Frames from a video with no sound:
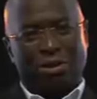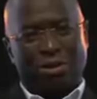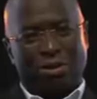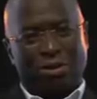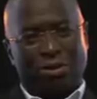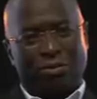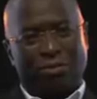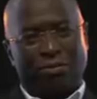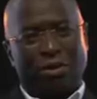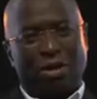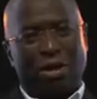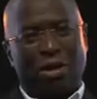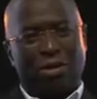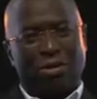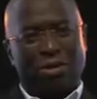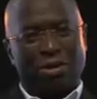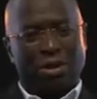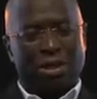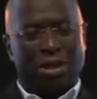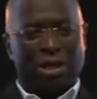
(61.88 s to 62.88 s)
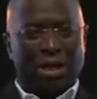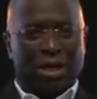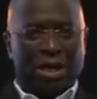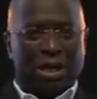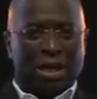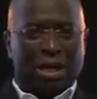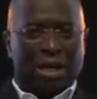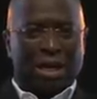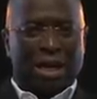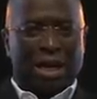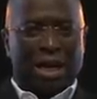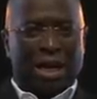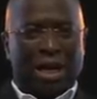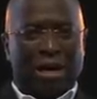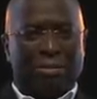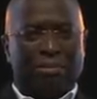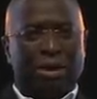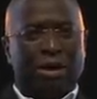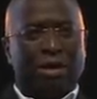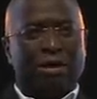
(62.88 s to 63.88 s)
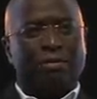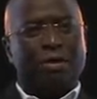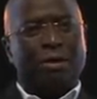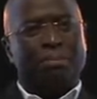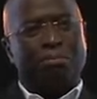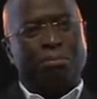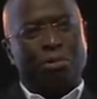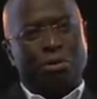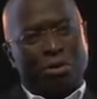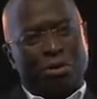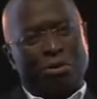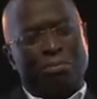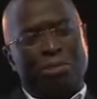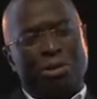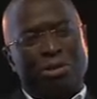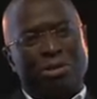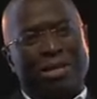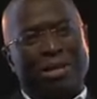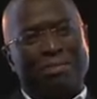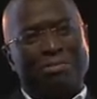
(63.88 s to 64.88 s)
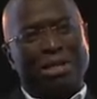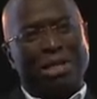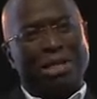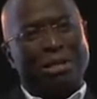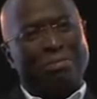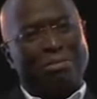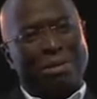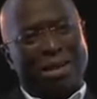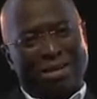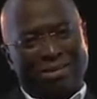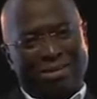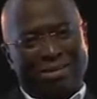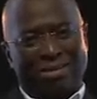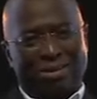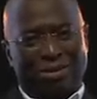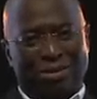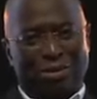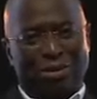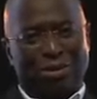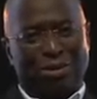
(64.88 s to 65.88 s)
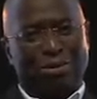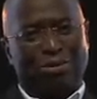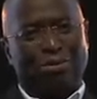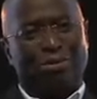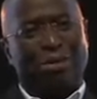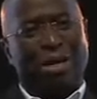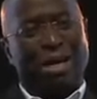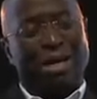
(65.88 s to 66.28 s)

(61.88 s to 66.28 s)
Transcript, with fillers: Church of God. I believe the book must have been a blessing to you,